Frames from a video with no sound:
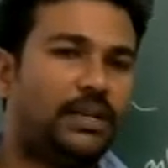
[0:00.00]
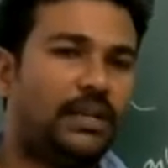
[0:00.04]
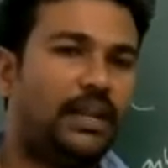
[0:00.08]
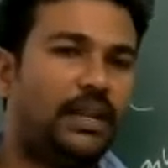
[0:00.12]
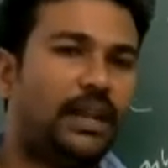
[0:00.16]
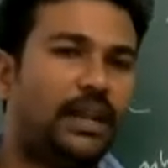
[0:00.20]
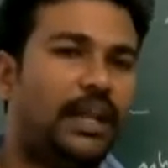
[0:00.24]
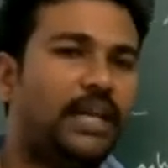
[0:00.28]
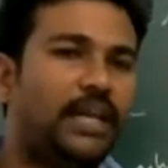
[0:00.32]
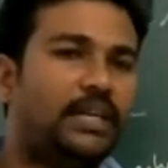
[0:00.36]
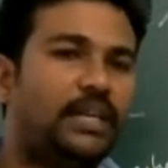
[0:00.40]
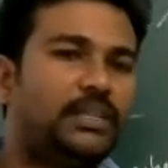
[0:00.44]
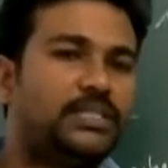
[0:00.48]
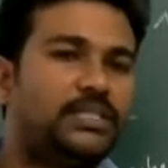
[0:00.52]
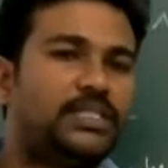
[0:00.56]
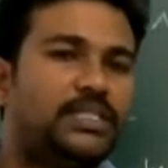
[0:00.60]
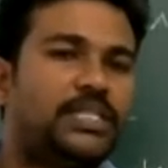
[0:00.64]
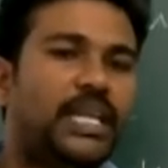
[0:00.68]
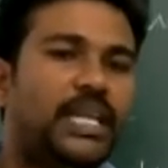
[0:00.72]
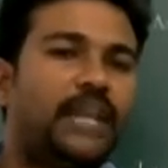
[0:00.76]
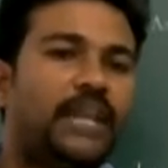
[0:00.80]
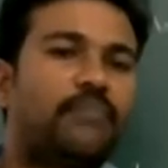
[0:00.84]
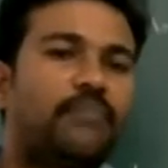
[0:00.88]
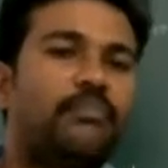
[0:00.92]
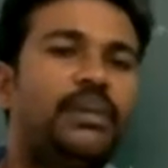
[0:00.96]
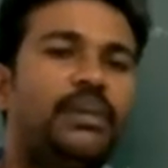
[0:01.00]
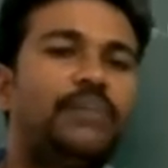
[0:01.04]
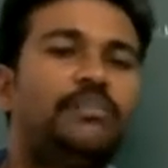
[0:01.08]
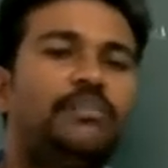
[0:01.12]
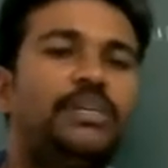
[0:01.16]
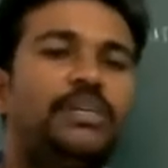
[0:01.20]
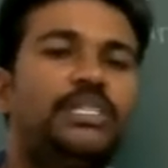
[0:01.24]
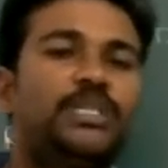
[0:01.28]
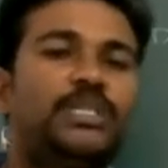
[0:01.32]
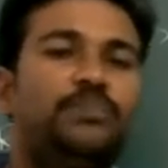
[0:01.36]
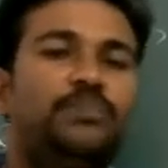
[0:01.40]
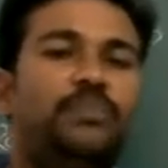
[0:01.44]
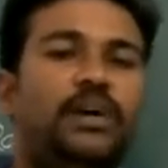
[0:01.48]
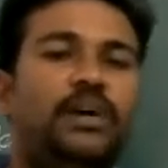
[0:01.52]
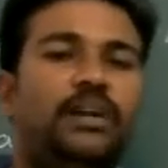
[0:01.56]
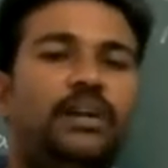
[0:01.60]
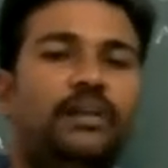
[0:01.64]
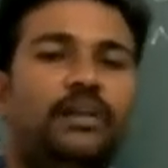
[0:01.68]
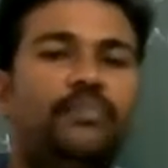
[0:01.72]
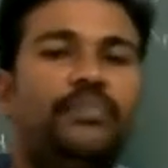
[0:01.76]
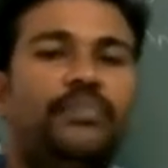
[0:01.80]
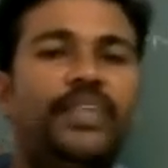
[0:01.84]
A line segment means what?